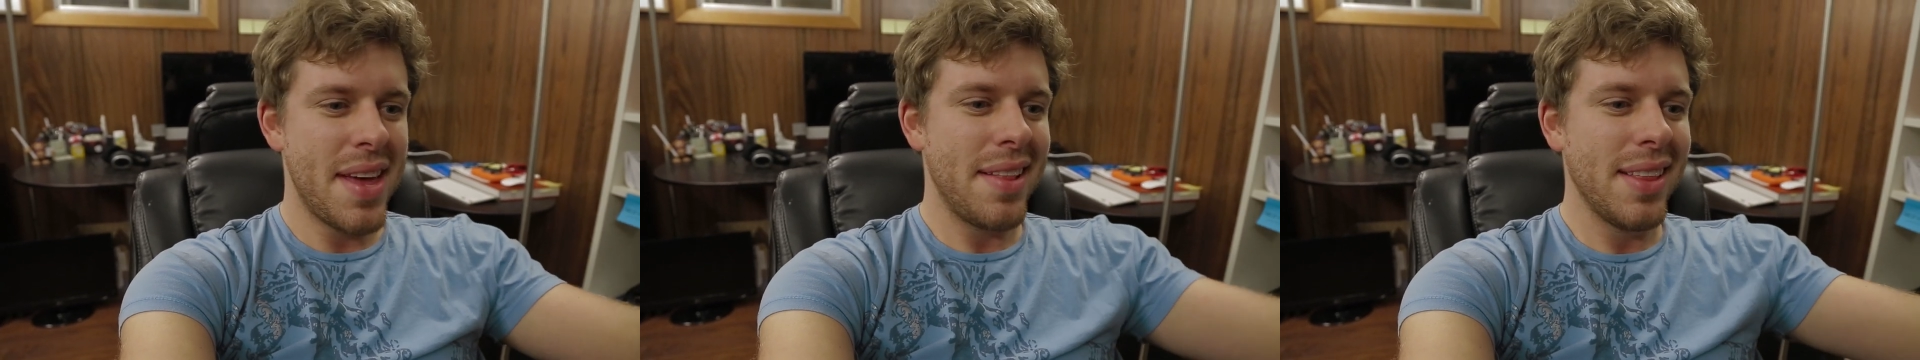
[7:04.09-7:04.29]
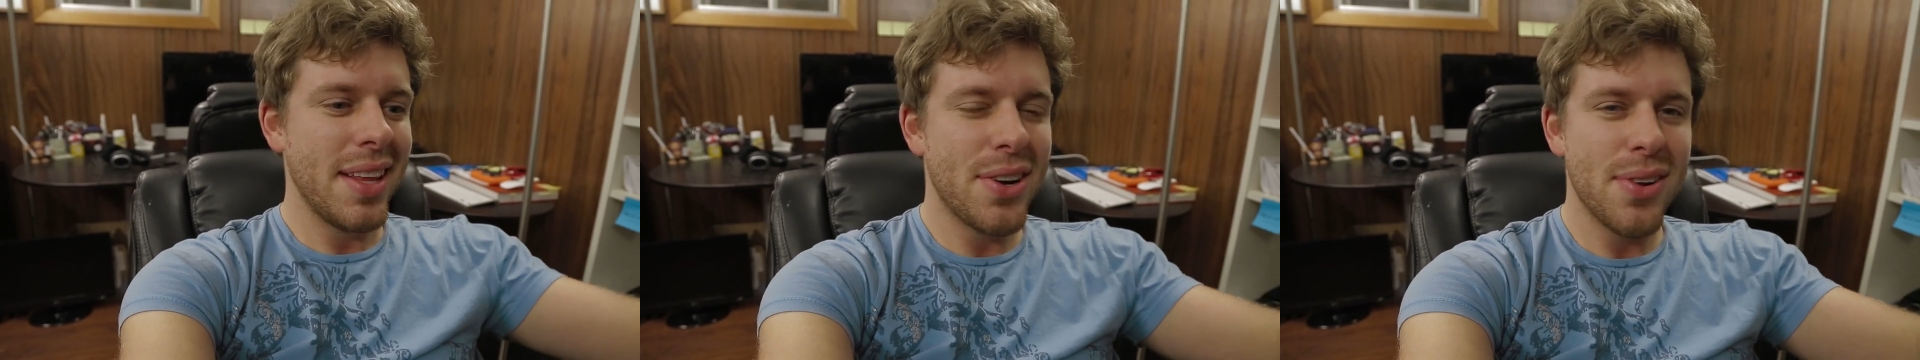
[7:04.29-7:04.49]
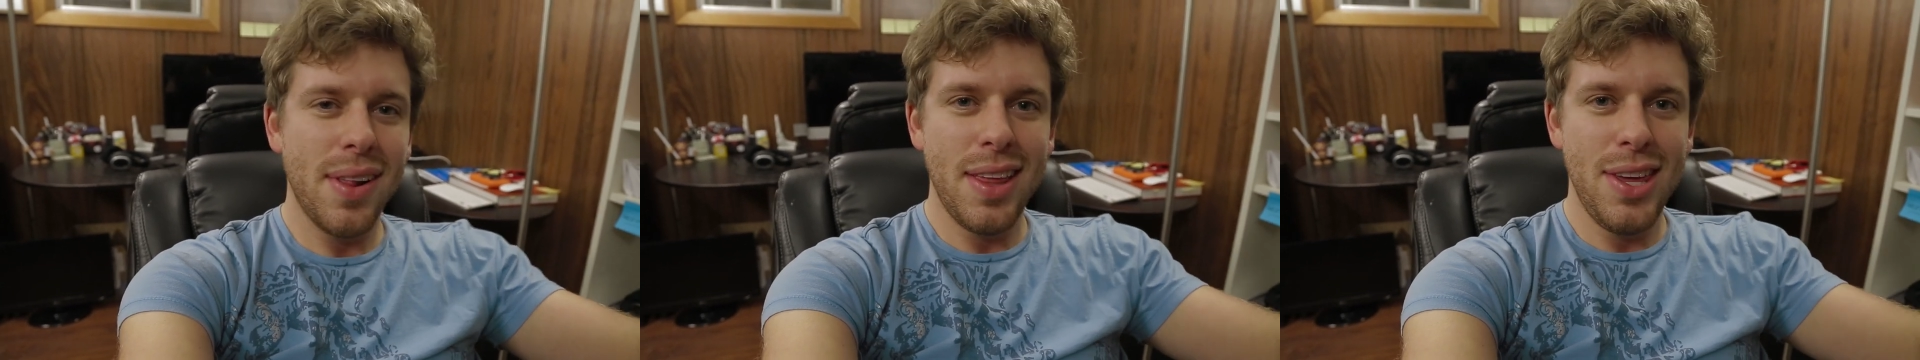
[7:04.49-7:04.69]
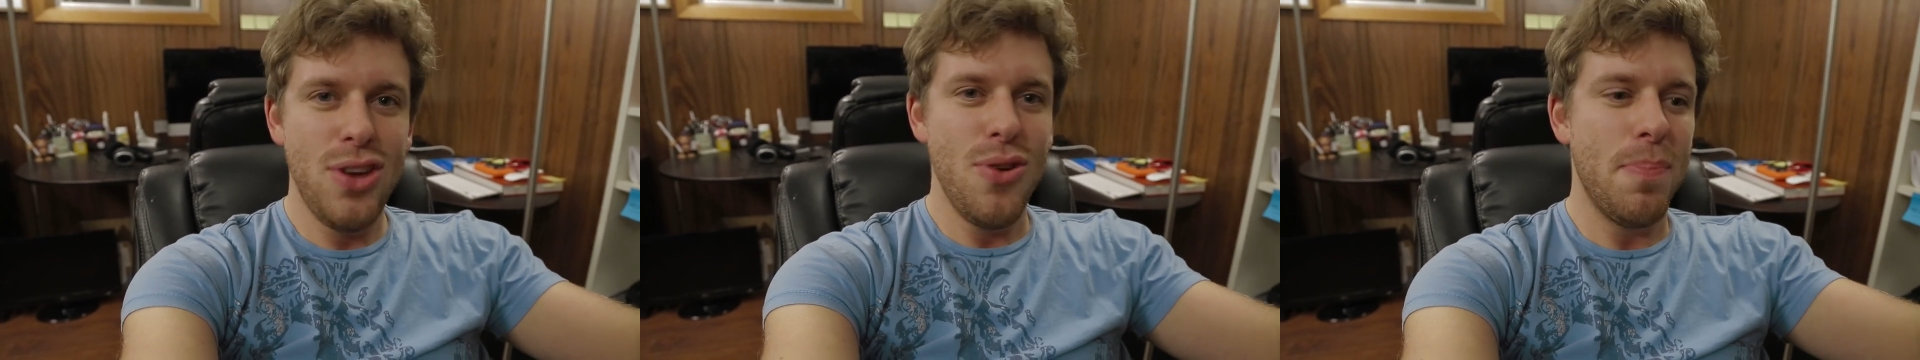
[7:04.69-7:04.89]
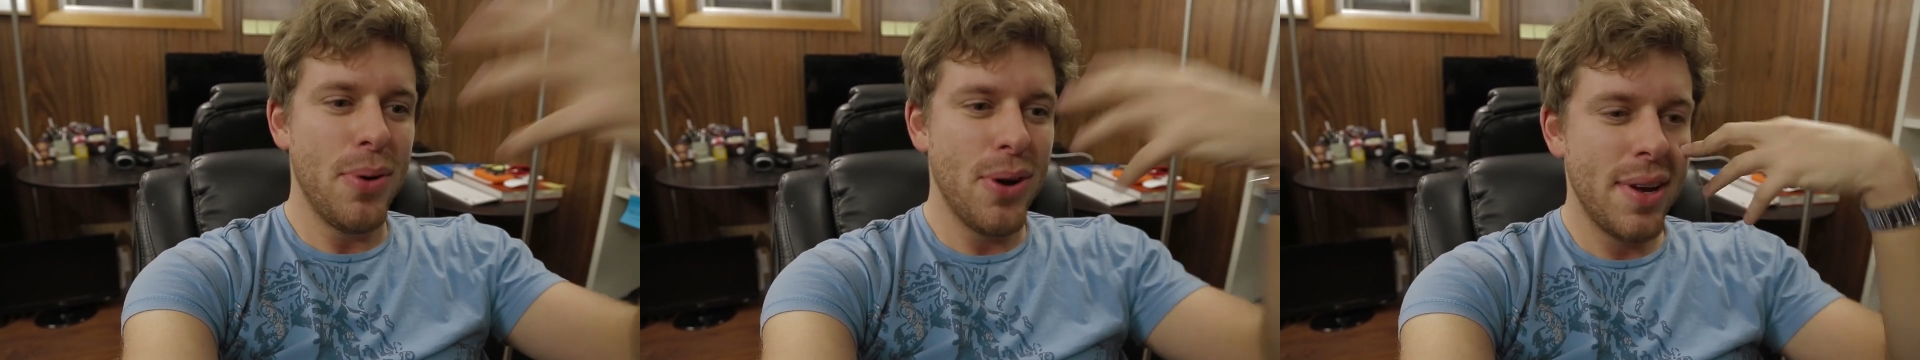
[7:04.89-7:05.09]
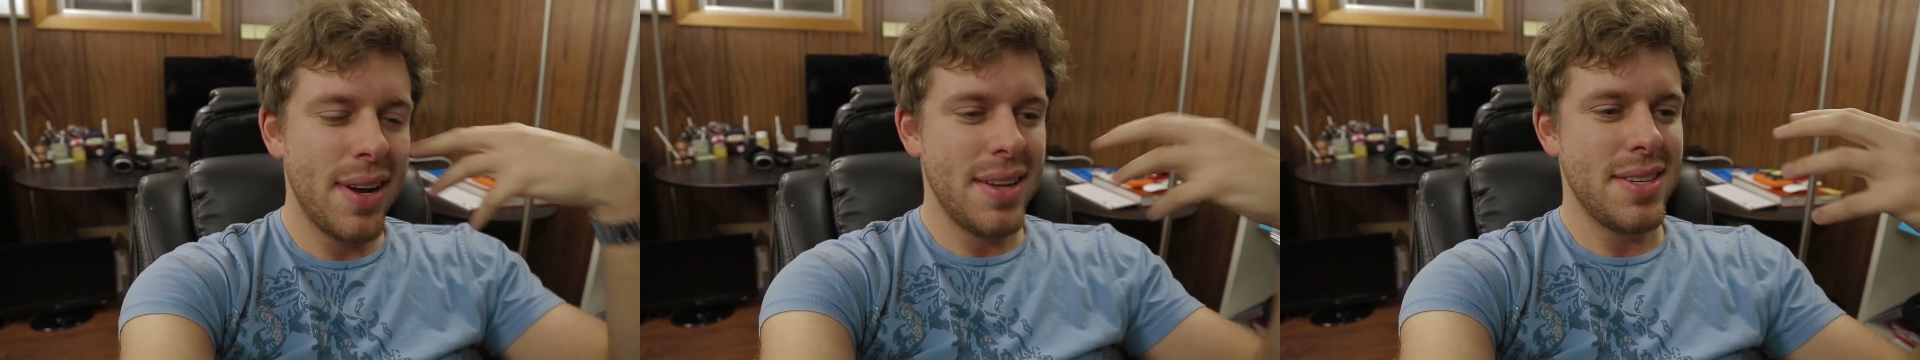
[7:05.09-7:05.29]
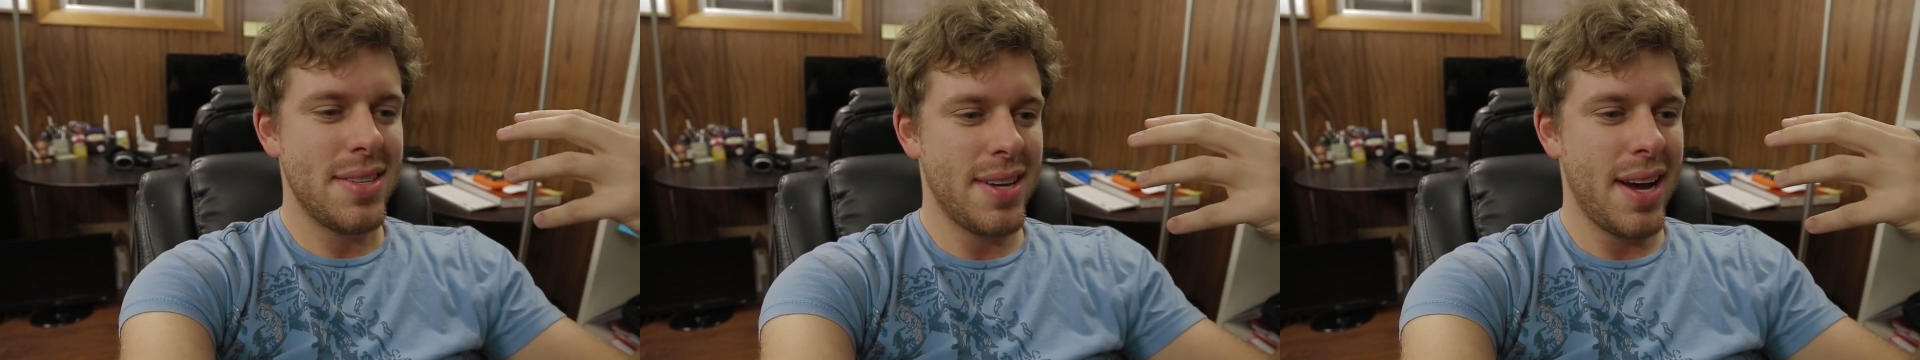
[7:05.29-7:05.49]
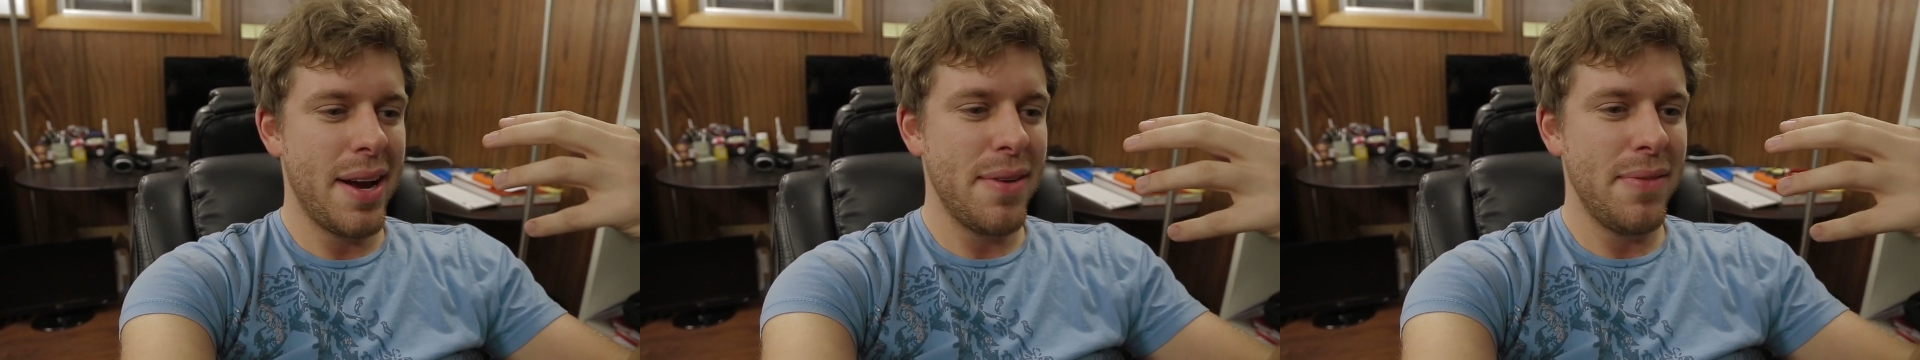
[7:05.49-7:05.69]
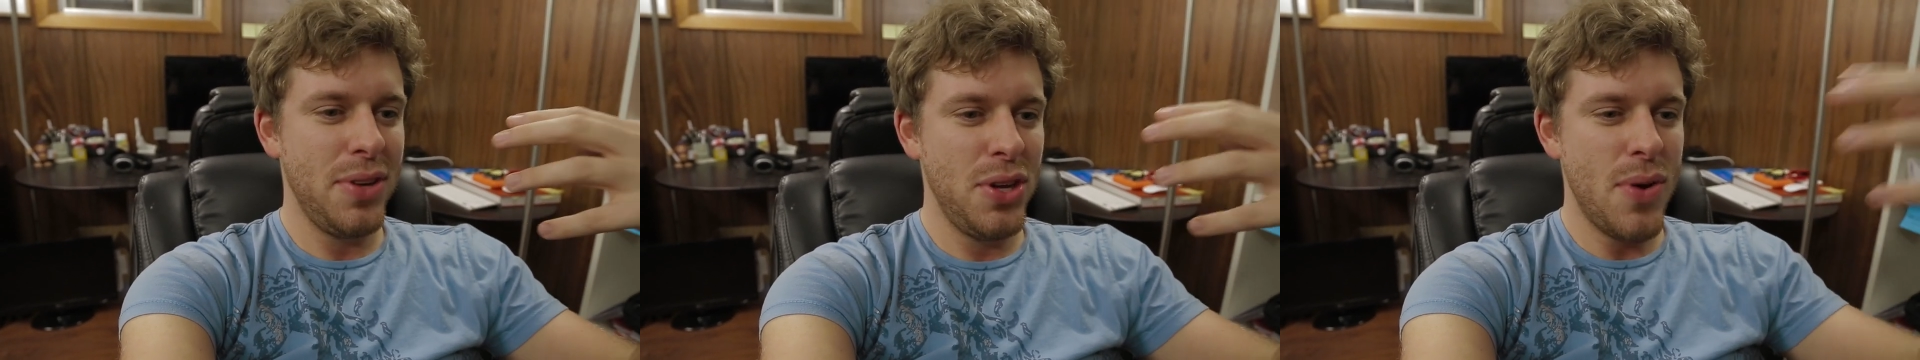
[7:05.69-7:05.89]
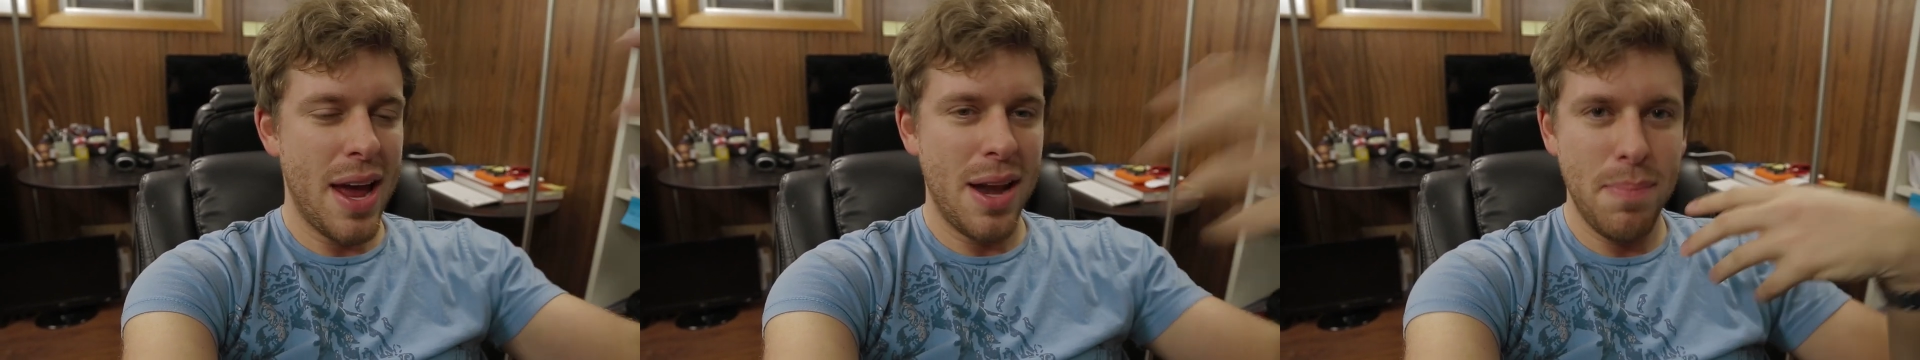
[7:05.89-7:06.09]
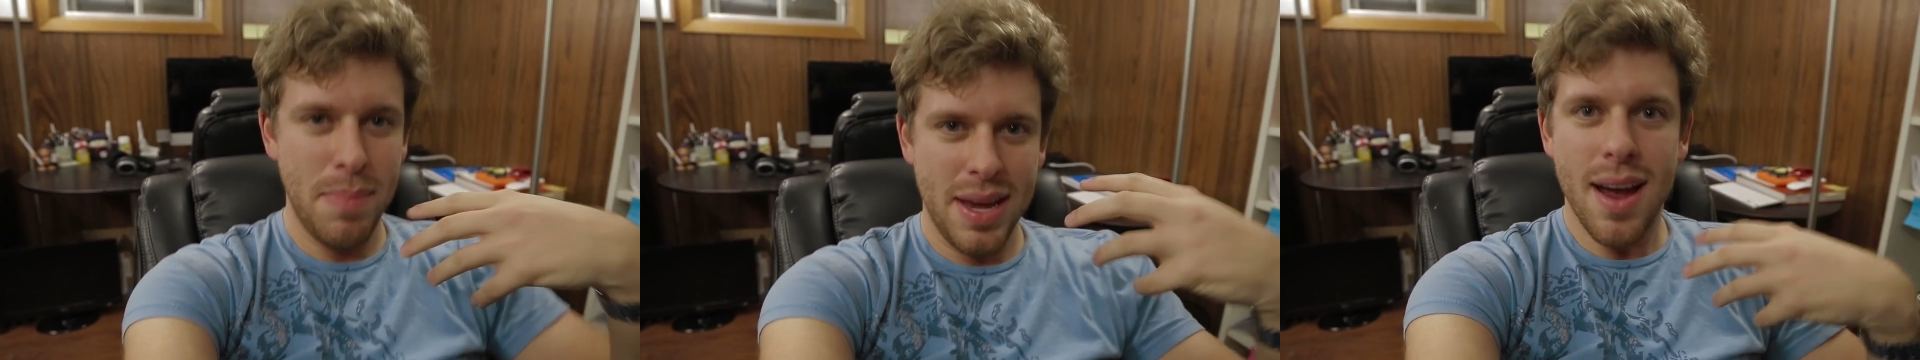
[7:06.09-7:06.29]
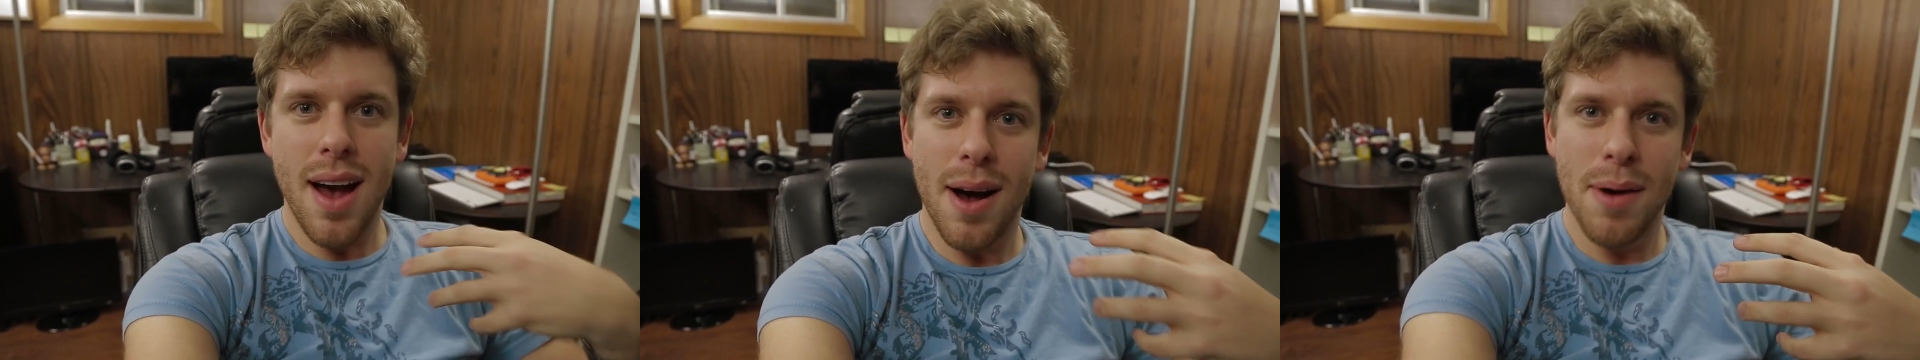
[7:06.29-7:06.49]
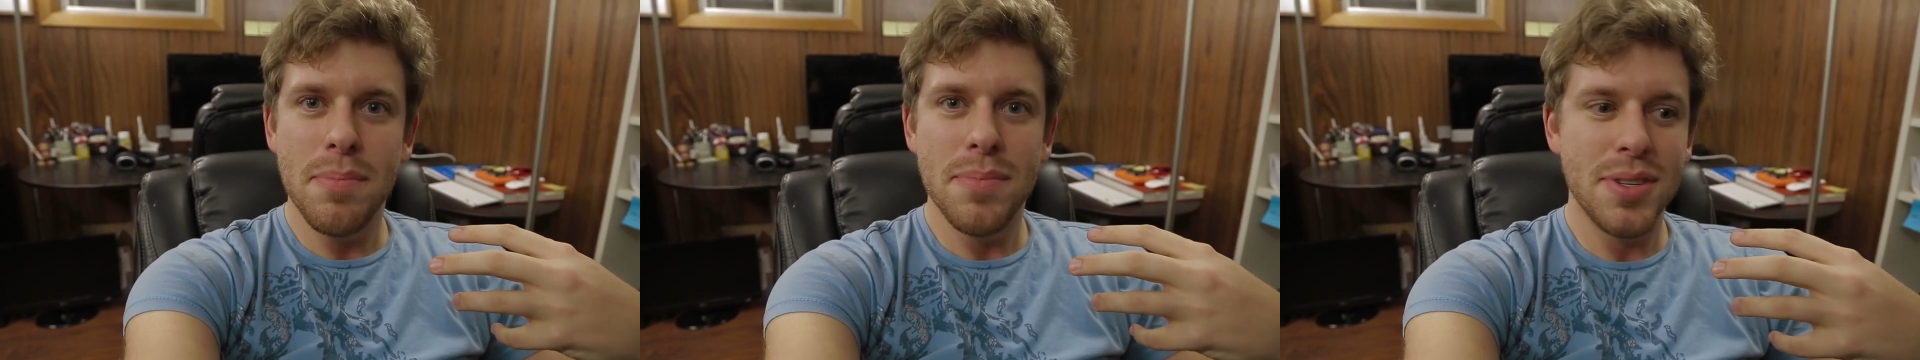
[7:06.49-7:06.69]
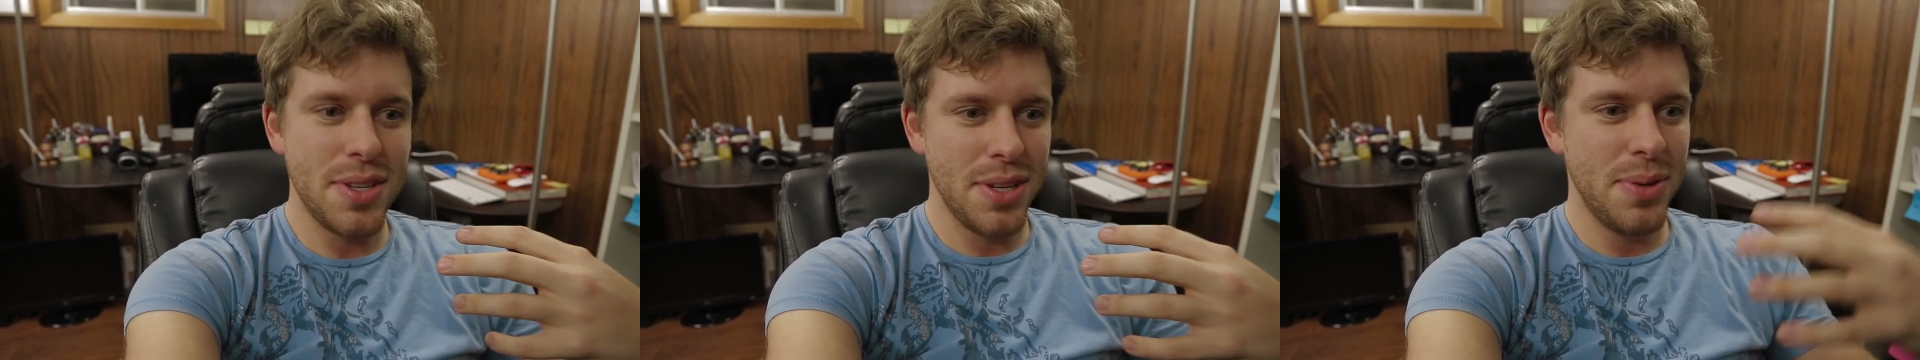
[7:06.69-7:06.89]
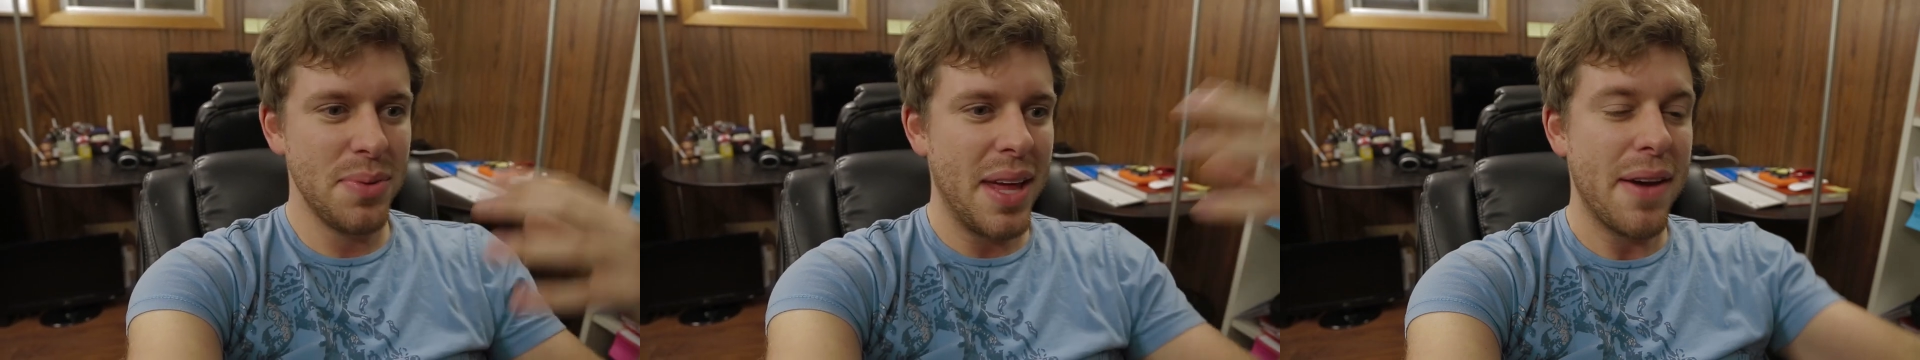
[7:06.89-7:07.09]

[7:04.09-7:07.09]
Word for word: that literally you put inside of you and becomes you,